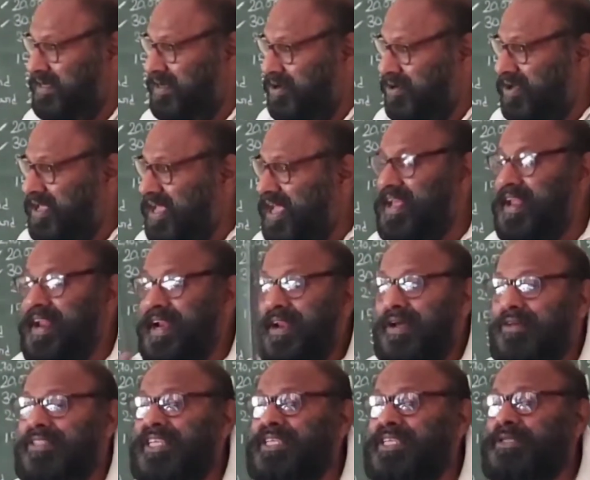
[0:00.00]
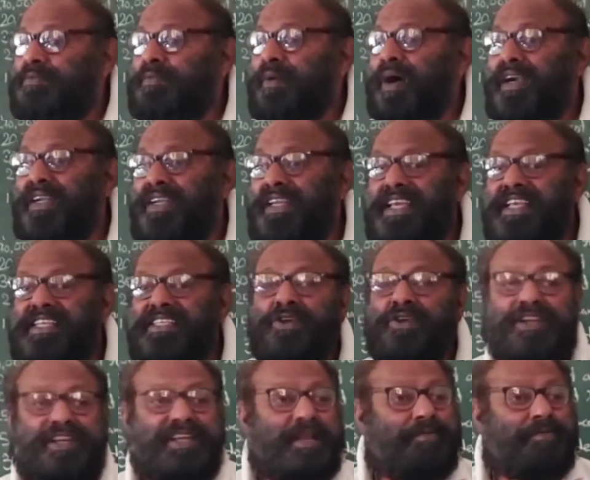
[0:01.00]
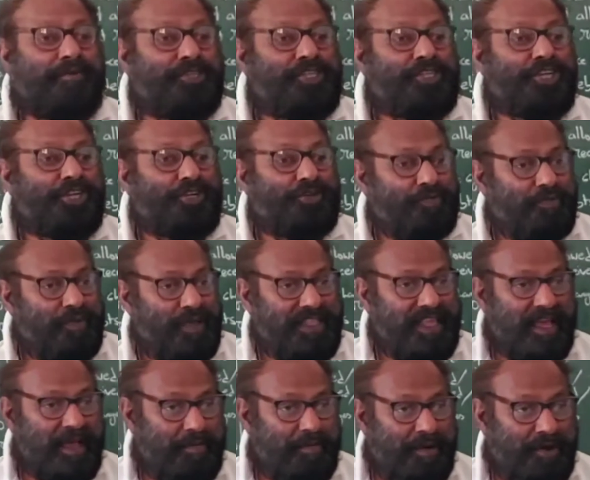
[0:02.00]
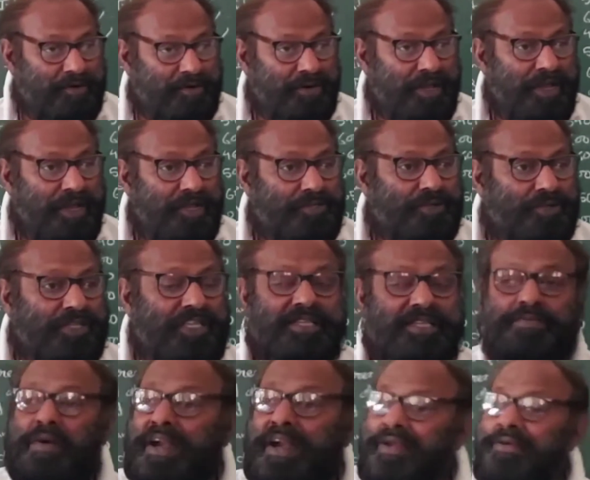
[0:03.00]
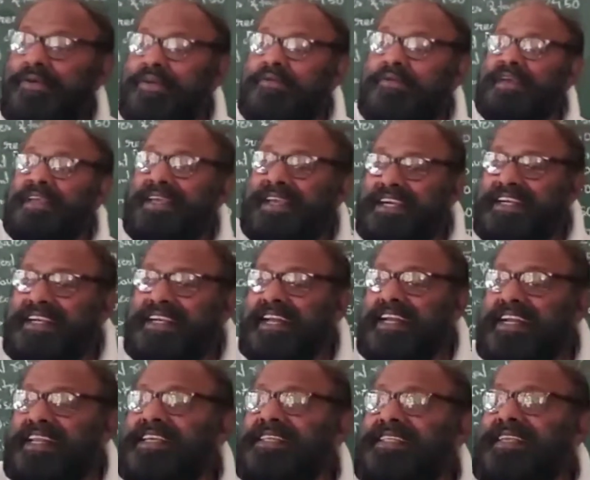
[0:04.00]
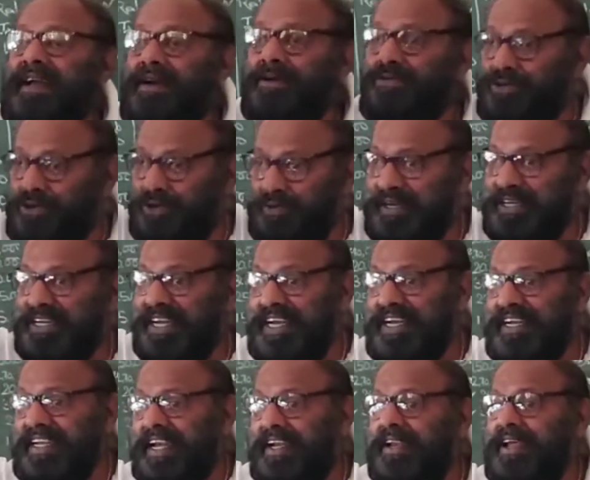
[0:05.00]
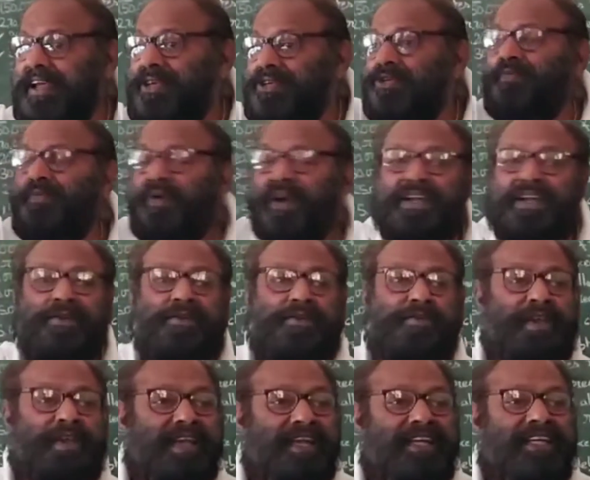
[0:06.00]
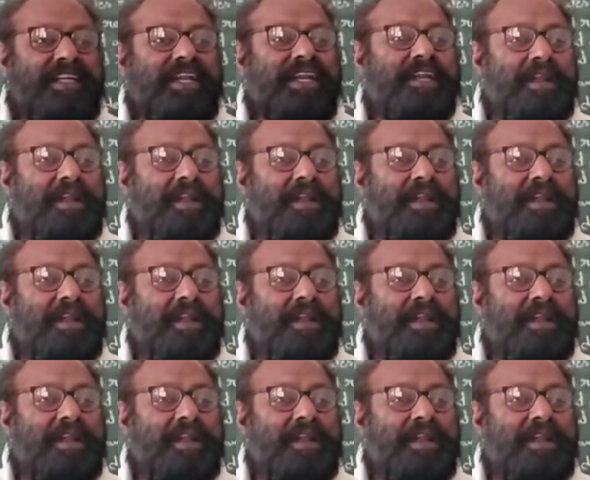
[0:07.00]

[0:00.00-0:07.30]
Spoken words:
Okay. Now this party is not in a position to pay the amount. So this party will be credited, his account should be deleted. So party will be credited